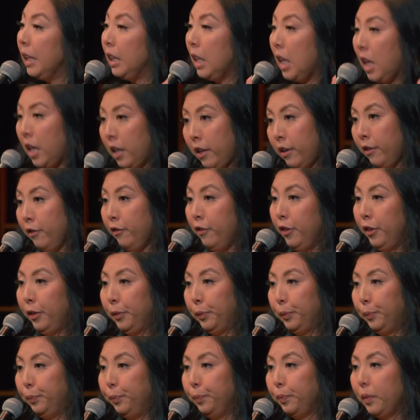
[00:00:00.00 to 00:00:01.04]
love.
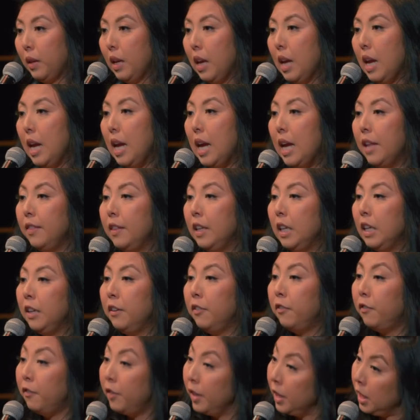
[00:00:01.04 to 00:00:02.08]
And then he
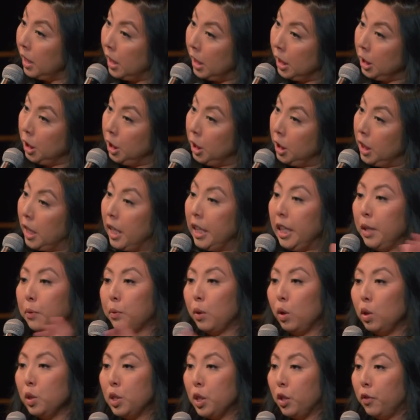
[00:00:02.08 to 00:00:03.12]
finished, and he
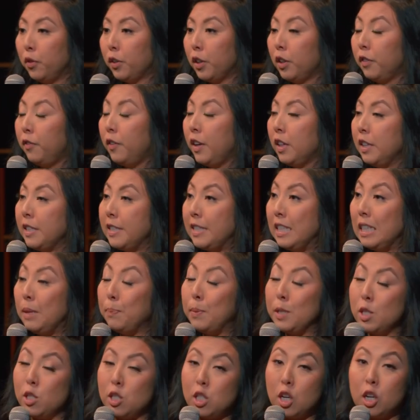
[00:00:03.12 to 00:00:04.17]
rolled over and fell asleep
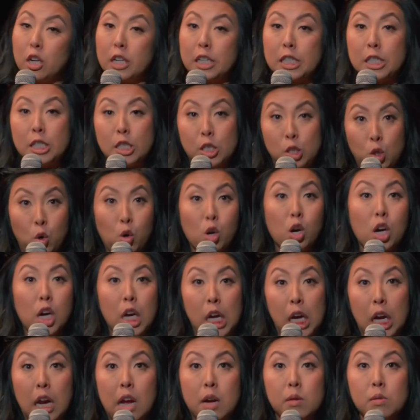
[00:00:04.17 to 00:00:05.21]
and started
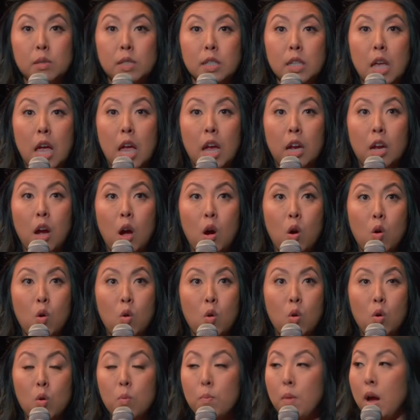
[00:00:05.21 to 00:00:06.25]
snoring. I was like,
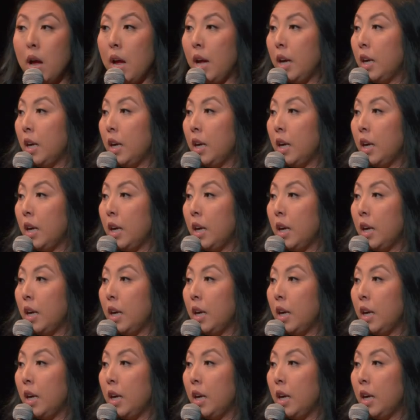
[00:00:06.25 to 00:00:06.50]
oh my